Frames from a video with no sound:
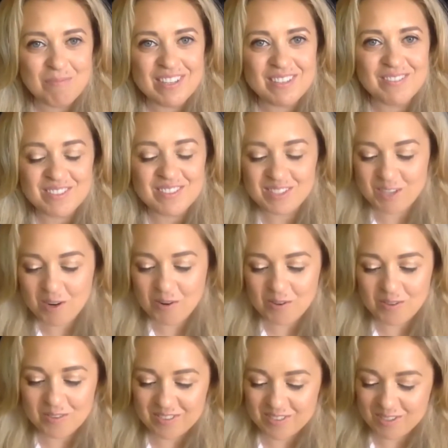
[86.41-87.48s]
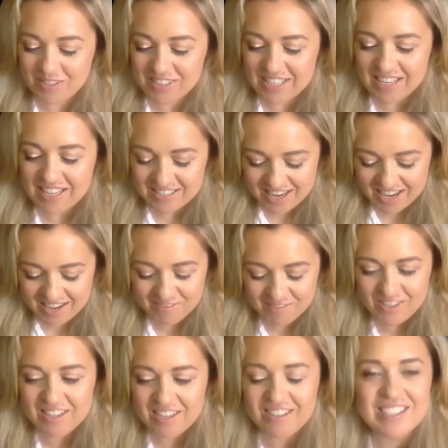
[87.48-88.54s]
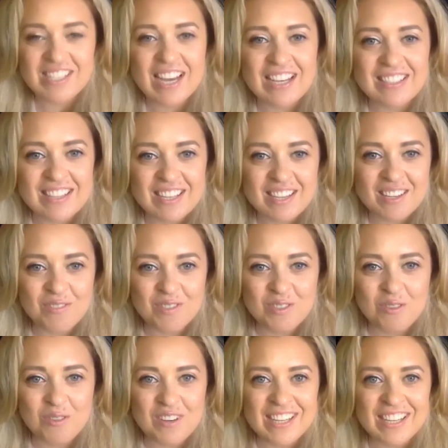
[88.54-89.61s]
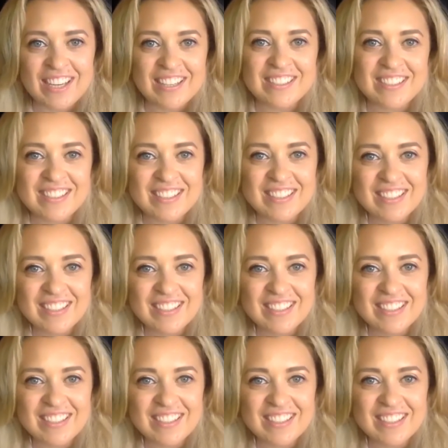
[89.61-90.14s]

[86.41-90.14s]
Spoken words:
But we're so excited to have you here, Jazz. Thank you for joining us.